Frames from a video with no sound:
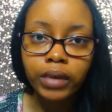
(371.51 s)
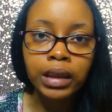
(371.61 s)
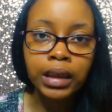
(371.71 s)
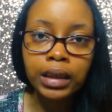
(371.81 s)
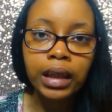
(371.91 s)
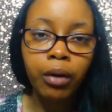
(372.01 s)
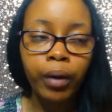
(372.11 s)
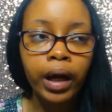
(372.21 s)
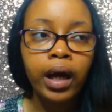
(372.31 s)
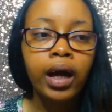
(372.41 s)
It takes that
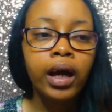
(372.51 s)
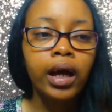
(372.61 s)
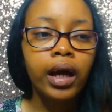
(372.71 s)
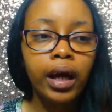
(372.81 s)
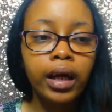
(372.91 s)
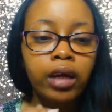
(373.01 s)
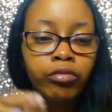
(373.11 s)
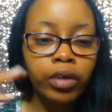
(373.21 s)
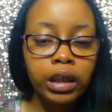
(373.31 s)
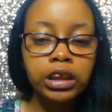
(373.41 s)
away, and
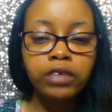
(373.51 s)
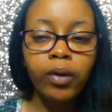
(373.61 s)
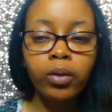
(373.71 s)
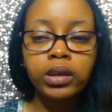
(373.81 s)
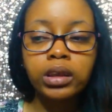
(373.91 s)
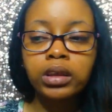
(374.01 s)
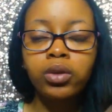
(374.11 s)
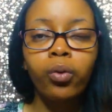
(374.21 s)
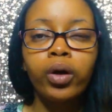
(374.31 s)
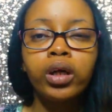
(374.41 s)
it really just
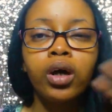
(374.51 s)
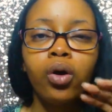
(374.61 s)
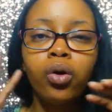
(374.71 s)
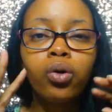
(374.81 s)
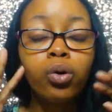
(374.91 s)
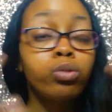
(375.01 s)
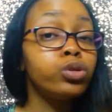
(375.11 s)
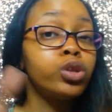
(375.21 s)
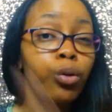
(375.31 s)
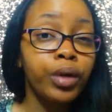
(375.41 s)
focuses on
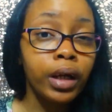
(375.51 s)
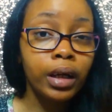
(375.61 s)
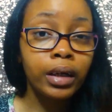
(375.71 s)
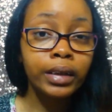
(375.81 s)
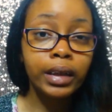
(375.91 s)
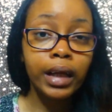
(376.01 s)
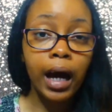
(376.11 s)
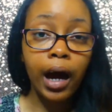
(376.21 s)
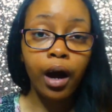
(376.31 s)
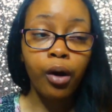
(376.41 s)
who Jonah is and
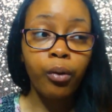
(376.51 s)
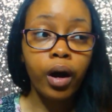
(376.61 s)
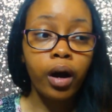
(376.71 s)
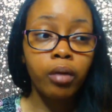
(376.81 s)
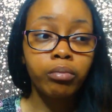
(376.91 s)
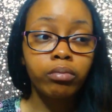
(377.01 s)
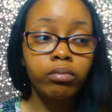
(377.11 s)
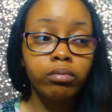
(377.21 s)
how um,